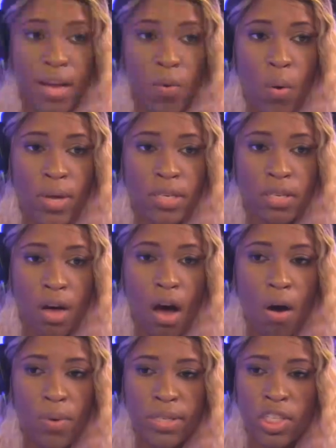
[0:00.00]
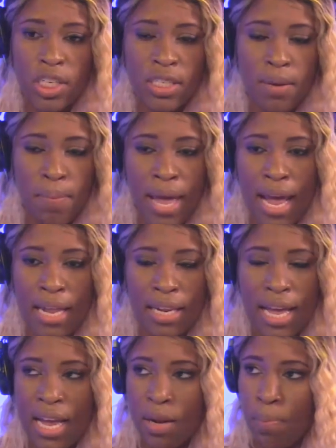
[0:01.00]
what we saw was just a man
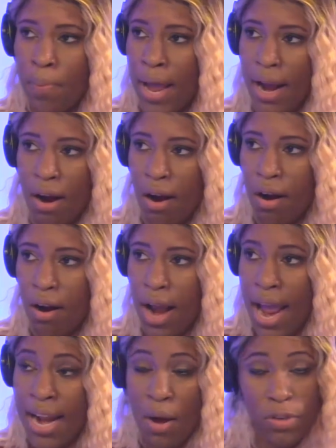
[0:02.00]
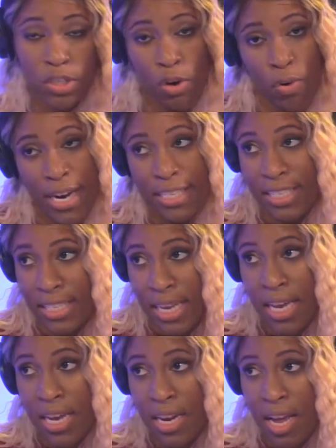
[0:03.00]
laid bare, and it was a great
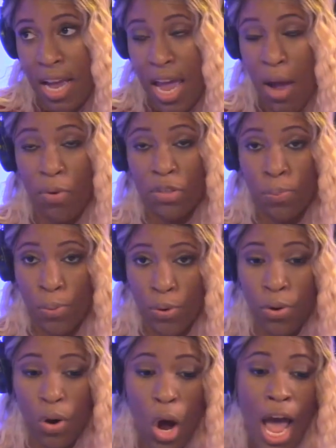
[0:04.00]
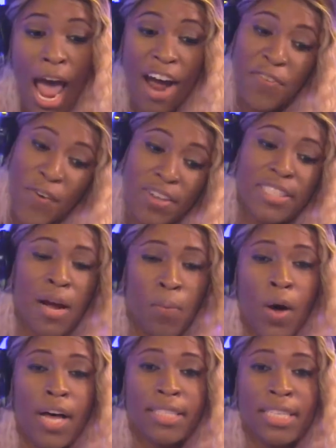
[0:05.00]
scene. Oh, it was brutal. At first, I
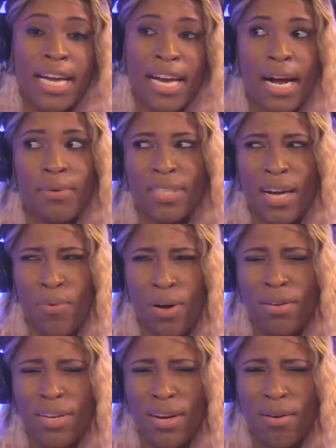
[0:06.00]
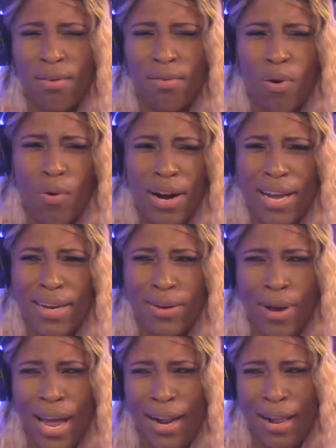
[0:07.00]
was thinking, I was like, well, you know, Corey can
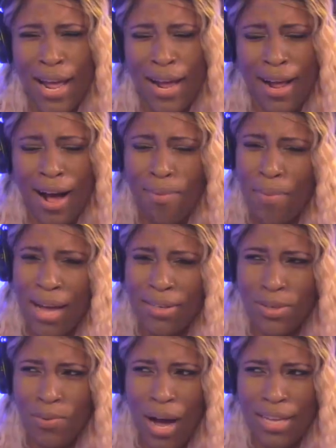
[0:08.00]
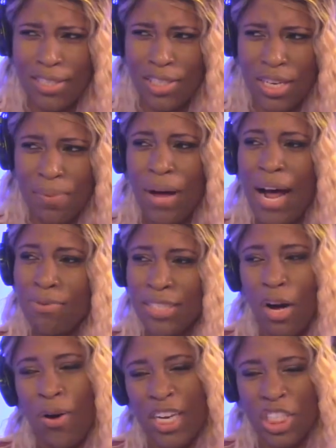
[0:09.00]
do hand-to-hand combat too. Why isn't she? But I was
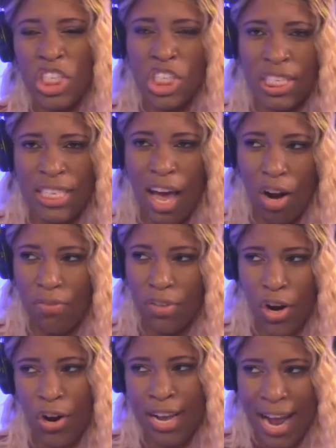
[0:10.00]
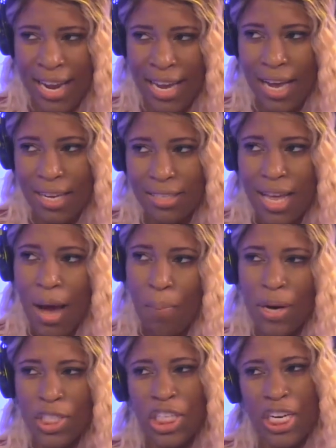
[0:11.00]
like, okay, she just got off the gurney, I guess.
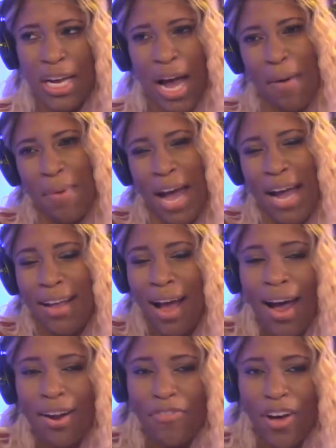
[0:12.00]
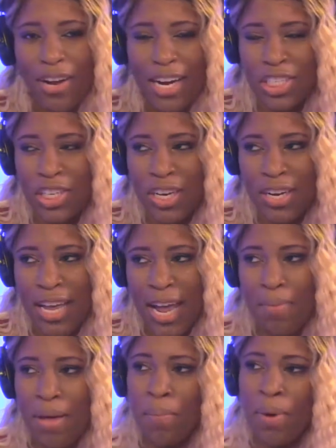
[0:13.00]
But I mean, I kind of felt like she could have
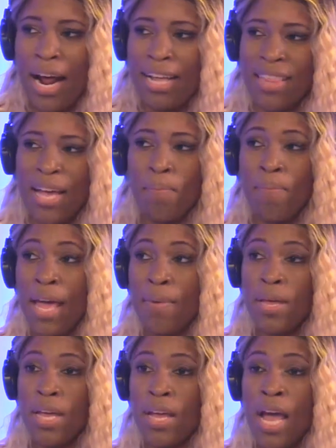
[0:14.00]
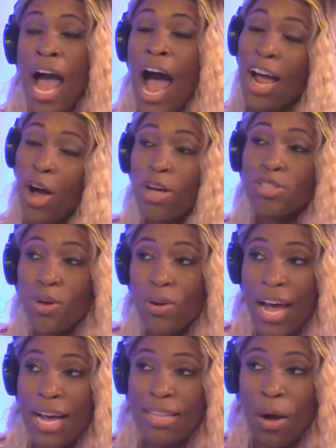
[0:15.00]
came in, but I think maybe I also
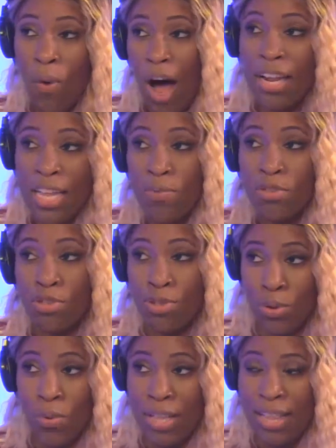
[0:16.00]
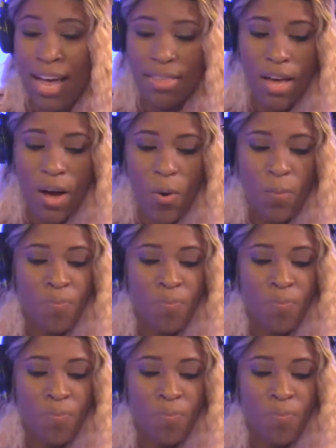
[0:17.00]
like that while he was doing that though,